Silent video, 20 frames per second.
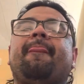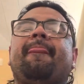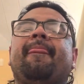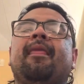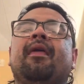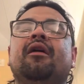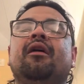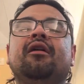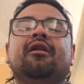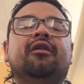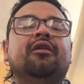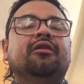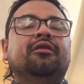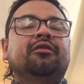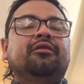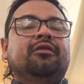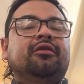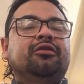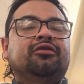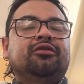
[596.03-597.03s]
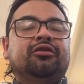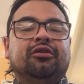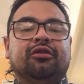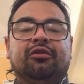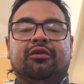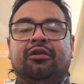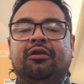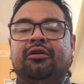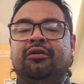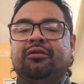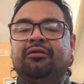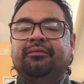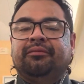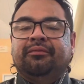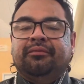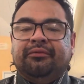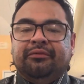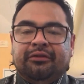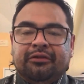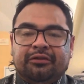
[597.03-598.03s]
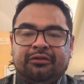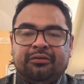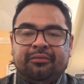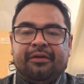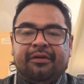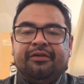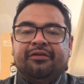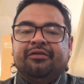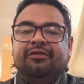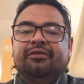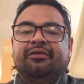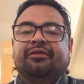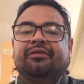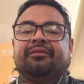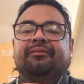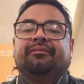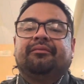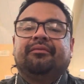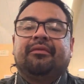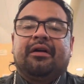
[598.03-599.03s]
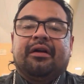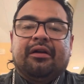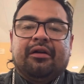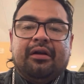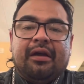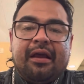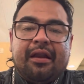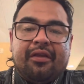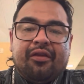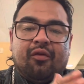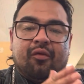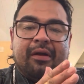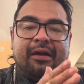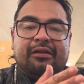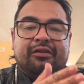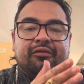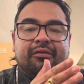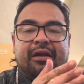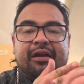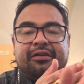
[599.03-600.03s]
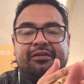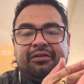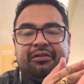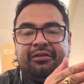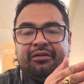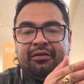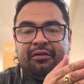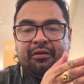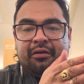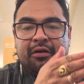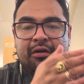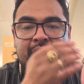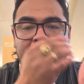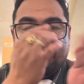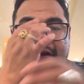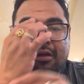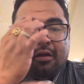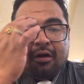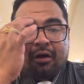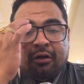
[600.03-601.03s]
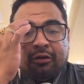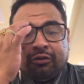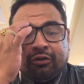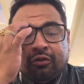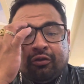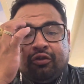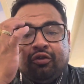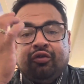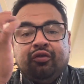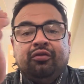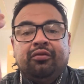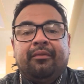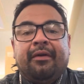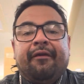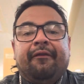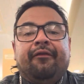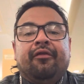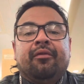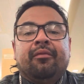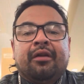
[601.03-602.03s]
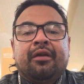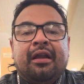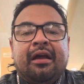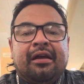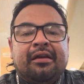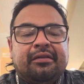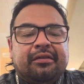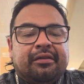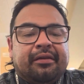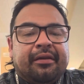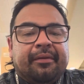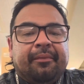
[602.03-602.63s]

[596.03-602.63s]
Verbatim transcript: I need to grow. I need to make sure I head in the right direction. Also, too, in my film class, they